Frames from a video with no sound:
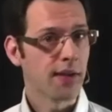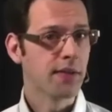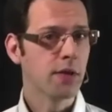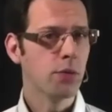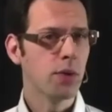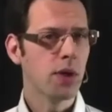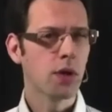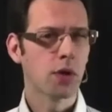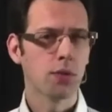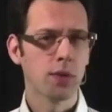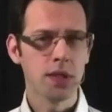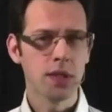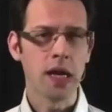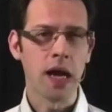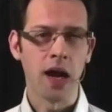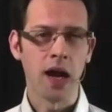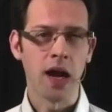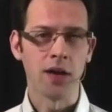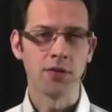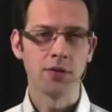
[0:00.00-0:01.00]
we already
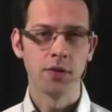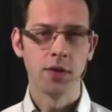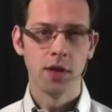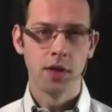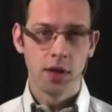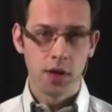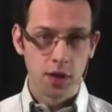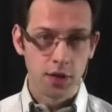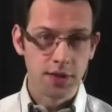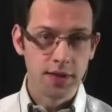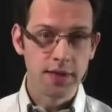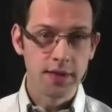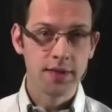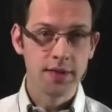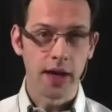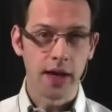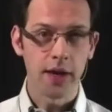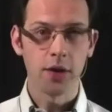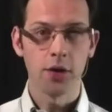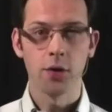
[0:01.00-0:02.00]
have, a
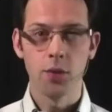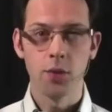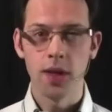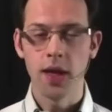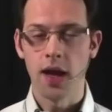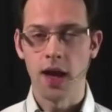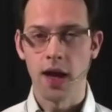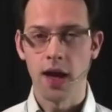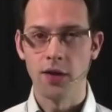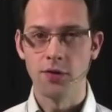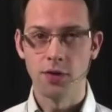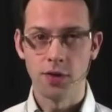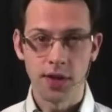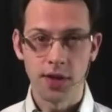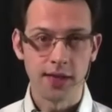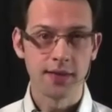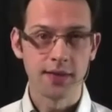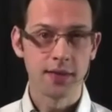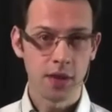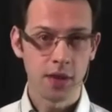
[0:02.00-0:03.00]
desire we have, an
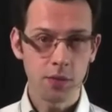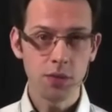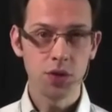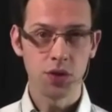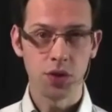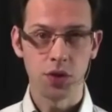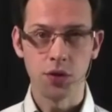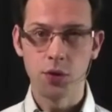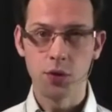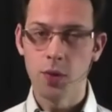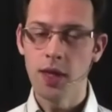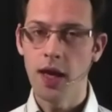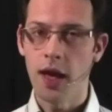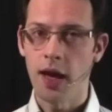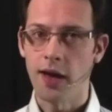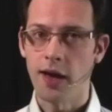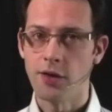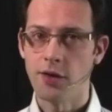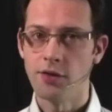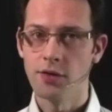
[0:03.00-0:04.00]
assumption we have,